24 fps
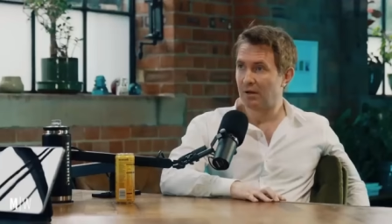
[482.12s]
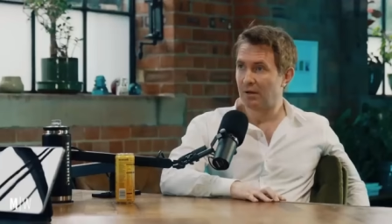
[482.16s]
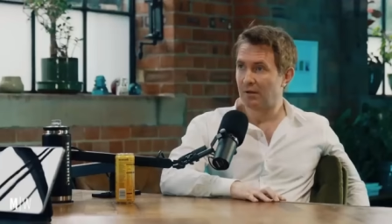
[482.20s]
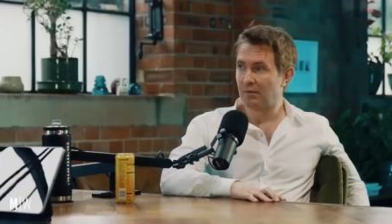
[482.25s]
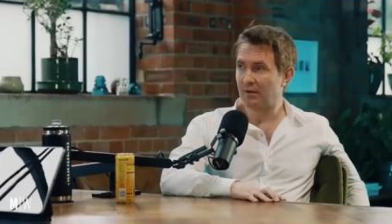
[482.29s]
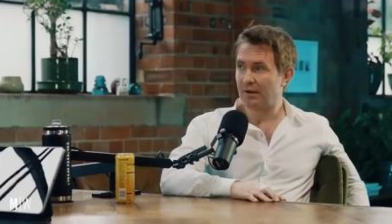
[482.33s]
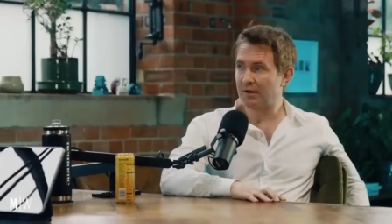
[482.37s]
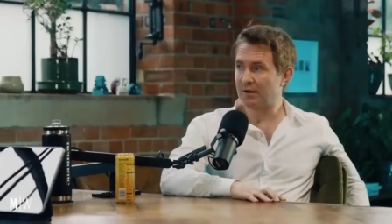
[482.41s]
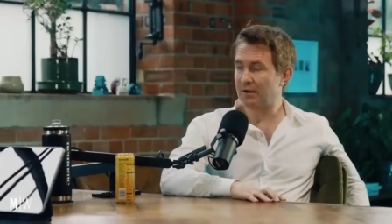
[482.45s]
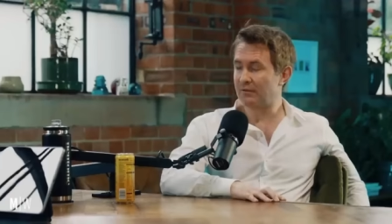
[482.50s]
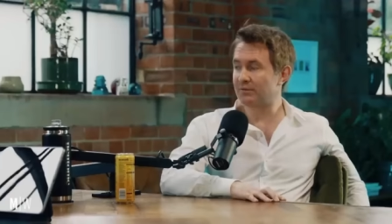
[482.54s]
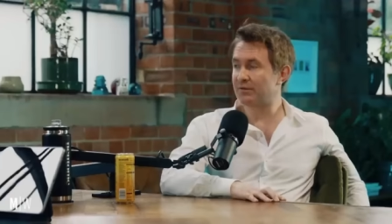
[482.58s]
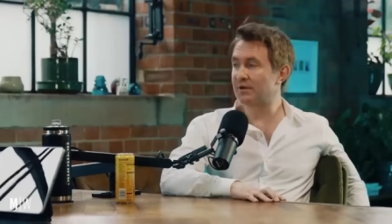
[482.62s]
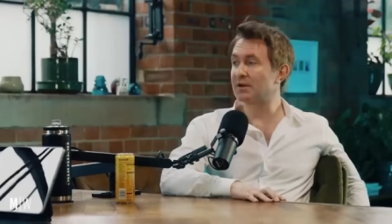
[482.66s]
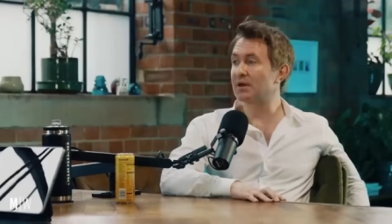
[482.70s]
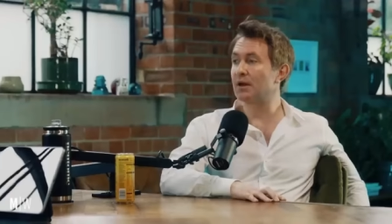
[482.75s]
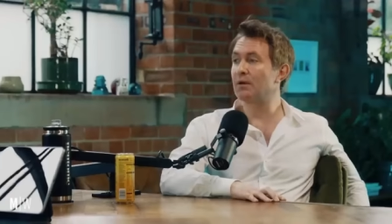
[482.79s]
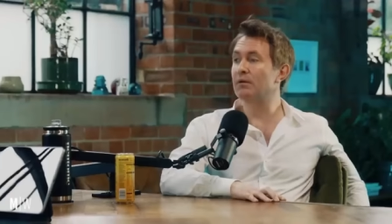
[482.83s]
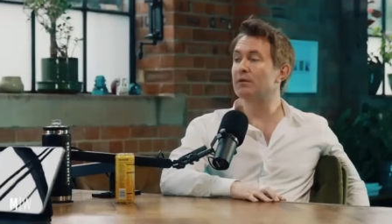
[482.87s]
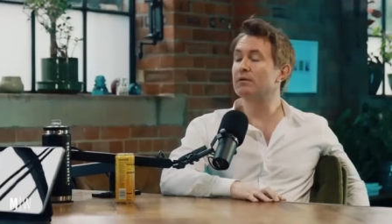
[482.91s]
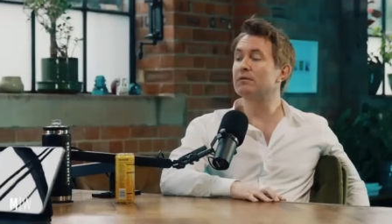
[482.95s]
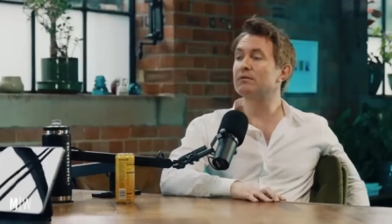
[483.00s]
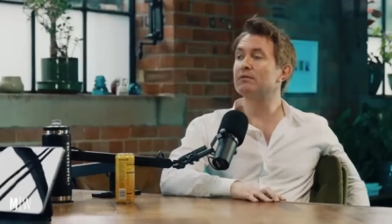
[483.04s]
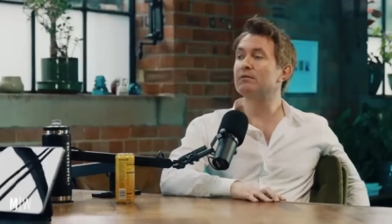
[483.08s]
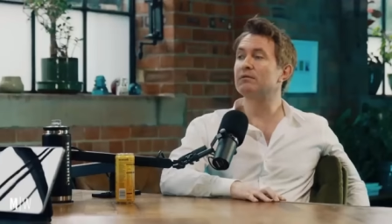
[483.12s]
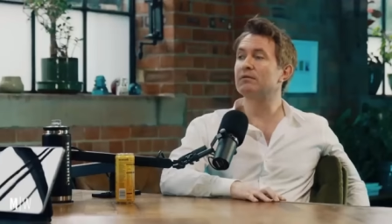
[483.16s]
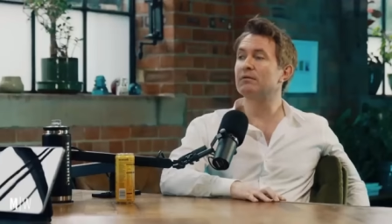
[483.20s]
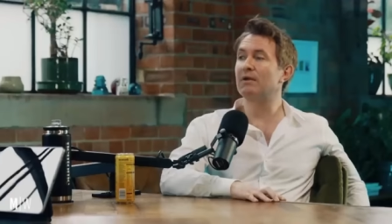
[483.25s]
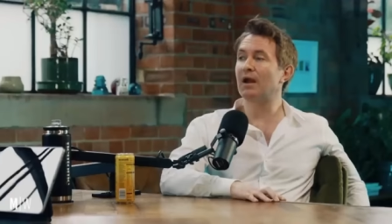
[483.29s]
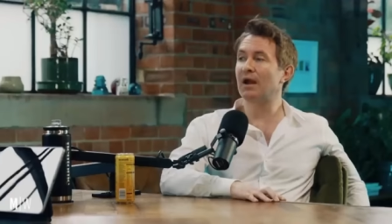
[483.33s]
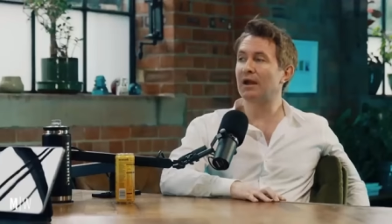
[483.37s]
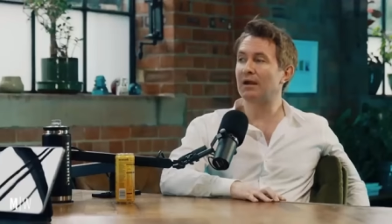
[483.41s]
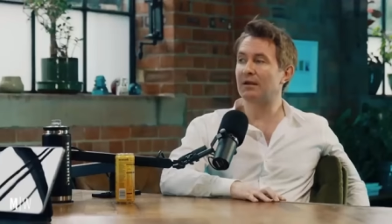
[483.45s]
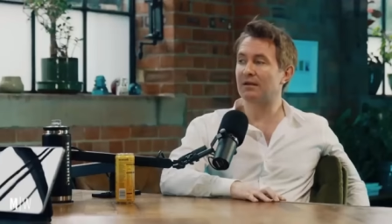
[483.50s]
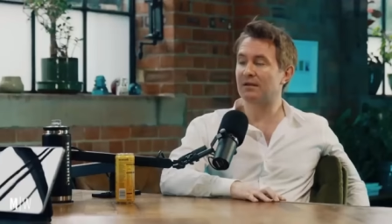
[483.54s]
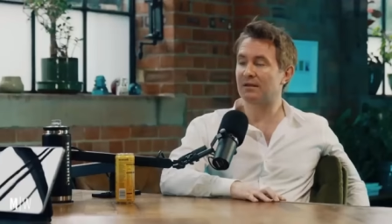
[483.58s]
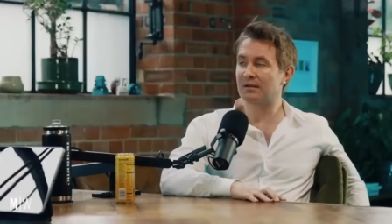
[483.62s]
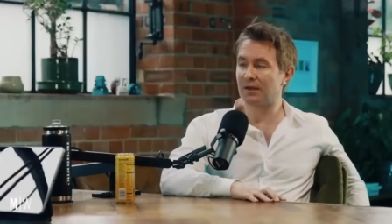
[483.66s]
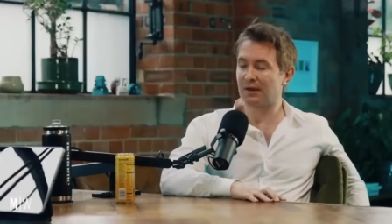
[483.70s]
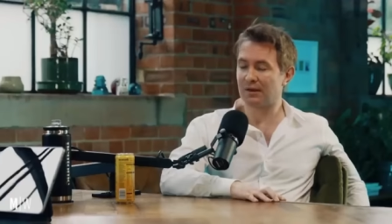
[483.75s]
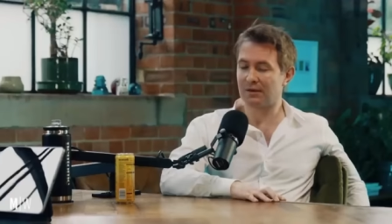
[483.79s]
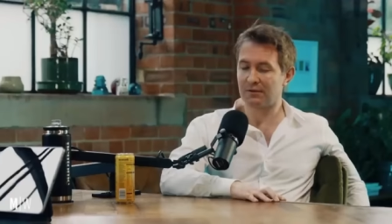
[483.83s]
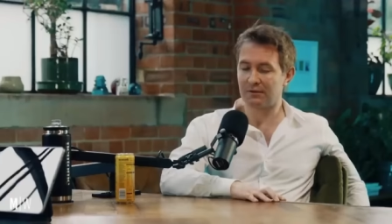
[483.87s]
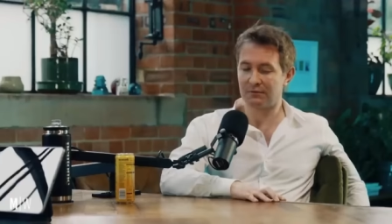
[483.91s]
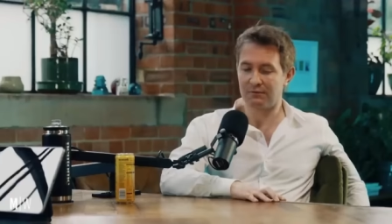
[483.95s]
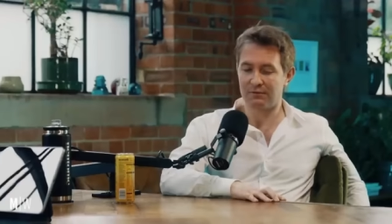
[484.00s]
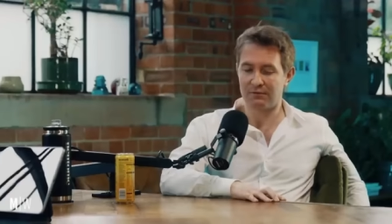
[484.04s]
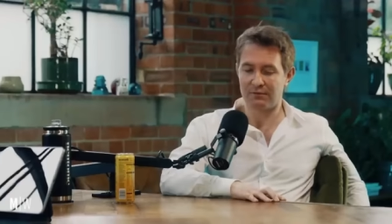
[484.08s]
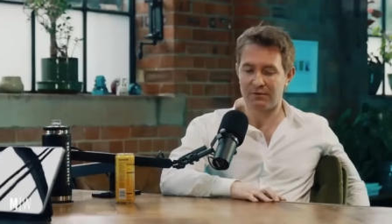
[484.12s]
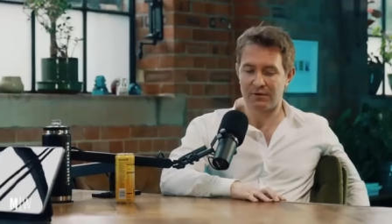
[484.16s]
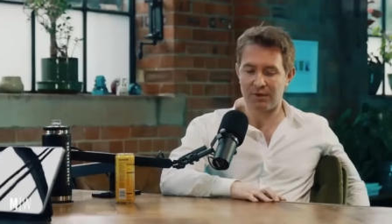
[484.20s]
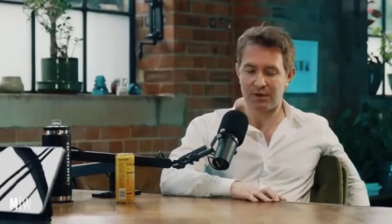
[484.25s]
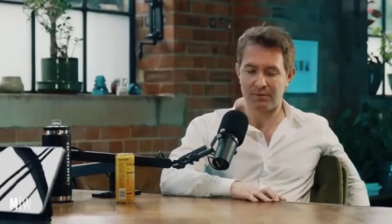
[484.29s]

Hmm. Why do you have to go and ransack and